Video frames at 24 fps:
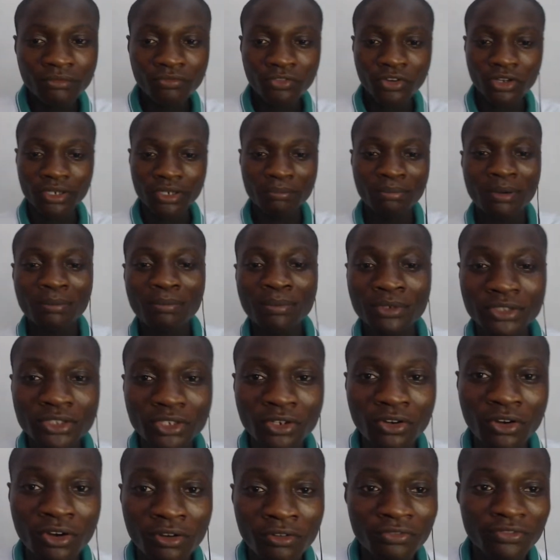for the purpose
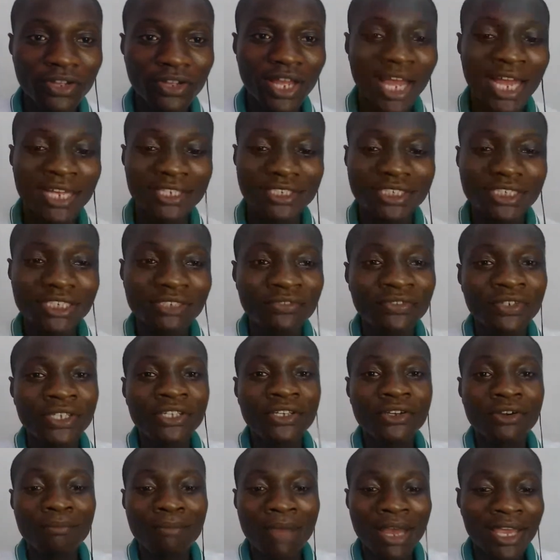of achieving
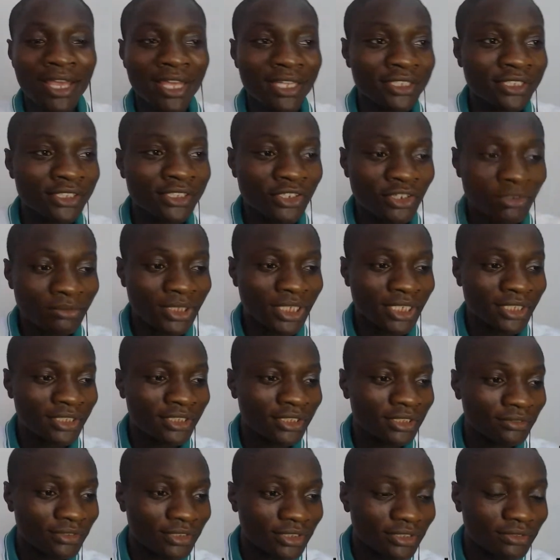your marketing
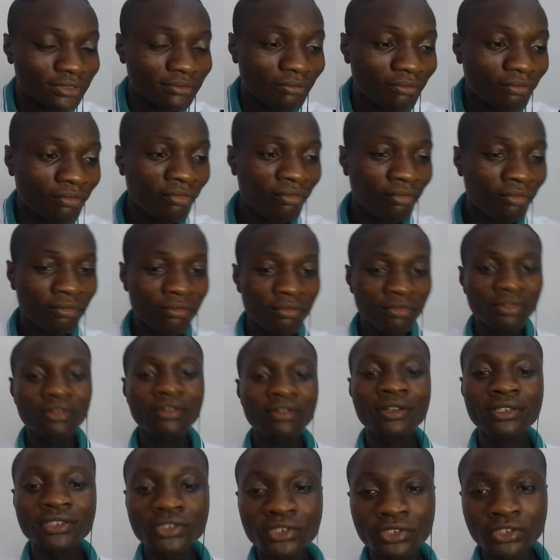objectives.
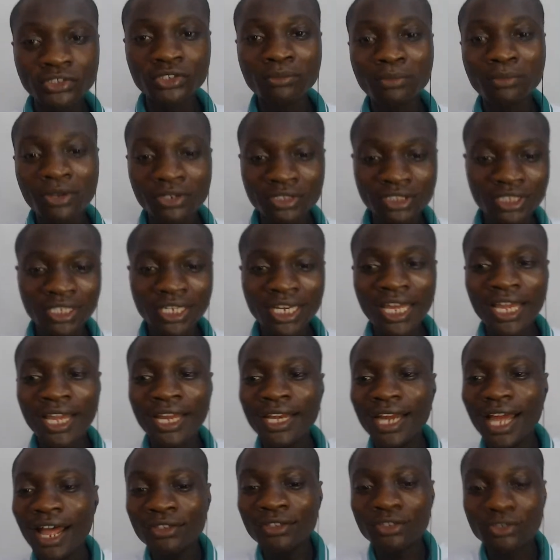So you must
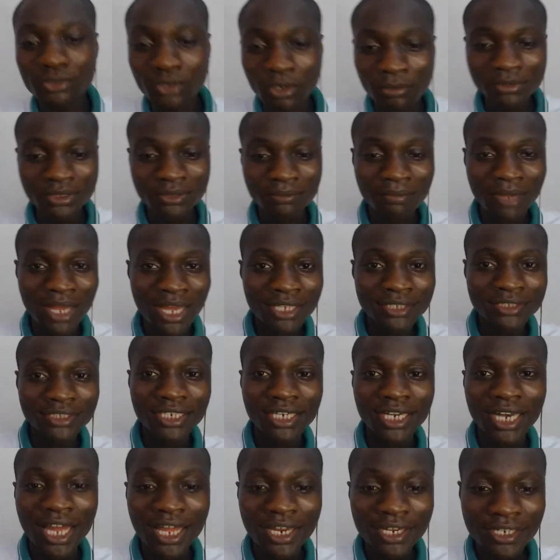learn how to optimize
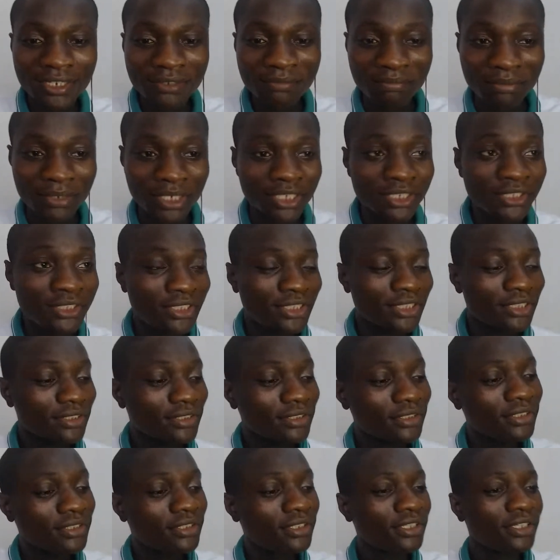a landing page.
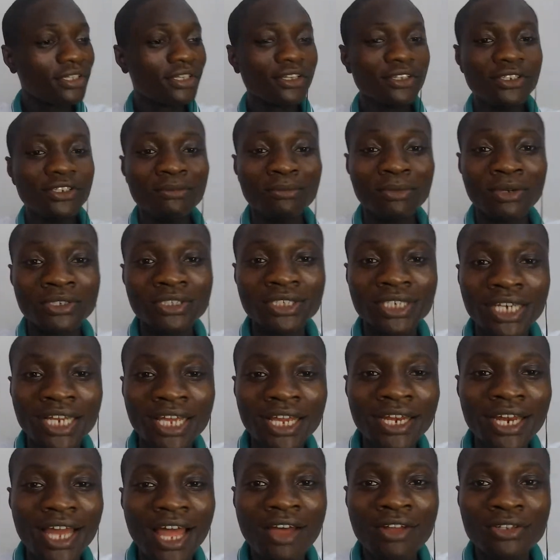You must
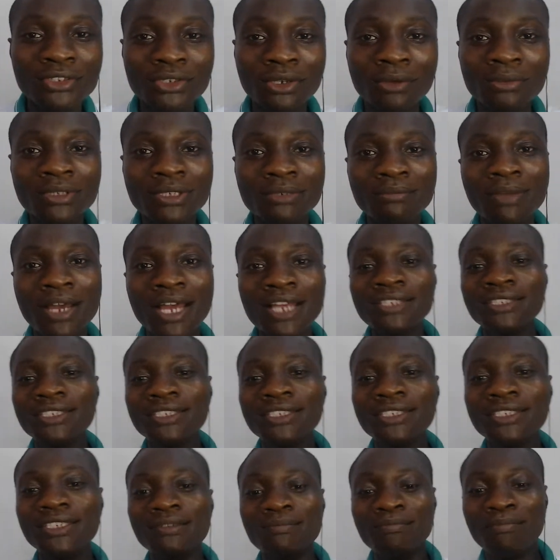learn how to optimize
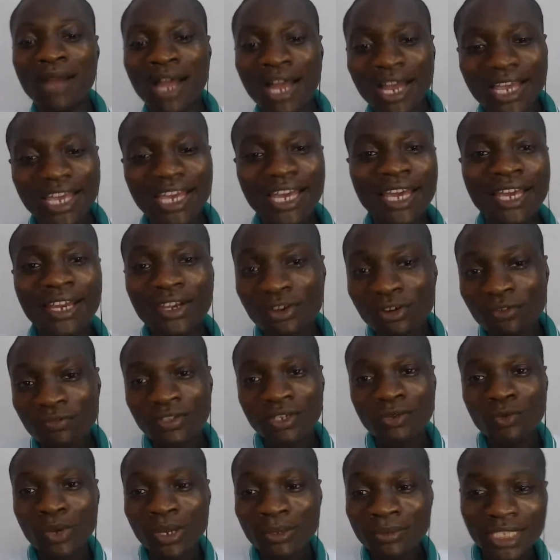the back end of the
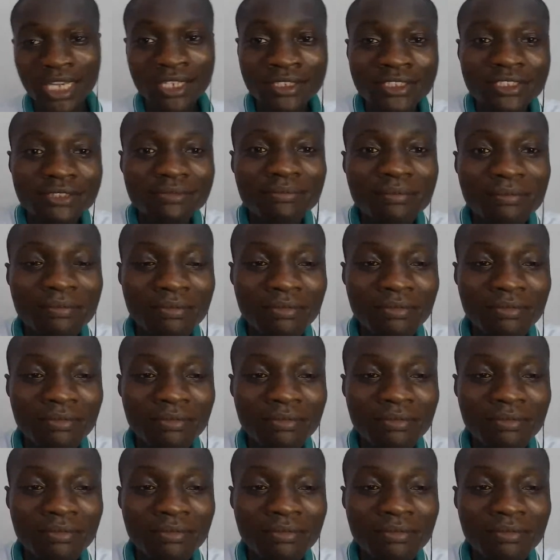website,